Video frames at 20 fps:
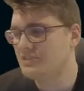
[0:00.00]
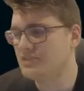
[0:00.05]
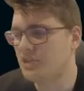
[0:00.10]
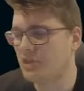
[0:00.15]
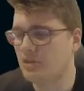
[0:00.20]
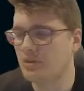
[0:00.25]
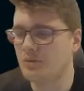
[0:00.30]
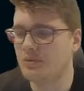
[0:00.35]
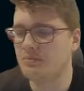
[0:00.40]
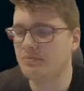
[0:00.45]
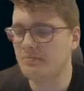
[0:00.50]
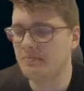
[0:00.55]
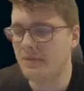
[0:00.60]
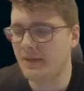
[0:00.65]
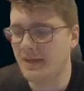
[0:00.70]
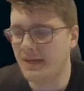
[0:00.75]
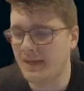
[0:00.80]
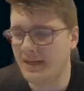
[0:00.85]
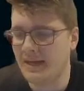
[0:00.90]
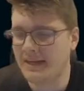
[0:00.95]
So
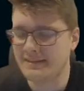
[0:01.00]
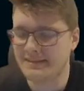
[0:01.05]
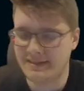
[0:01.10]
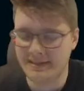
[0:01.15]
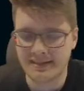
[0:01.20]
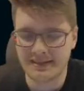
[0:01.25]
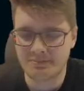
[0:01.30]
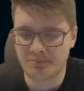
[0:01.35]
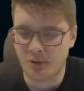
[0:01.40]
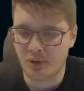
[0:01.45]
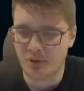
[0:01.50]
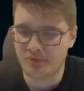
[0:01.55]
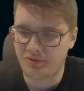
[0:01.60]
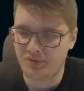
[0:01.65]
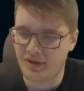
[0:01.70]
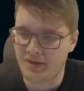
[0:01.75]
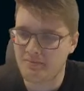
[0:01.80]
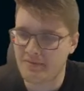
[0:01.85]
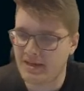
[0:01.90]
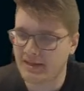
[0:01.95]
I think both
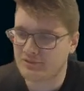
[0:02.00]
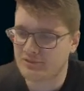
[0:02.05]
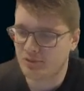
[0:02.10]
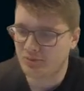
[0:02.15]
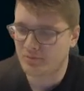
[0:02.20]
him and